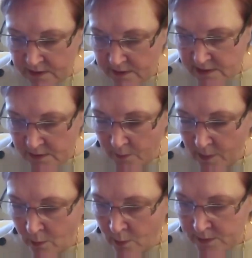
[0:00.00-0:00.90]
system
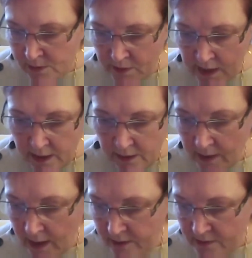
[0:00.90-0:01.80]
about what was okay or
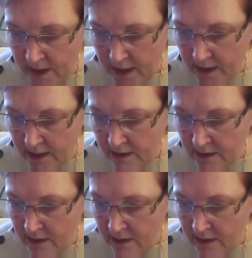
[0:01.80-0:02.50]
not okay,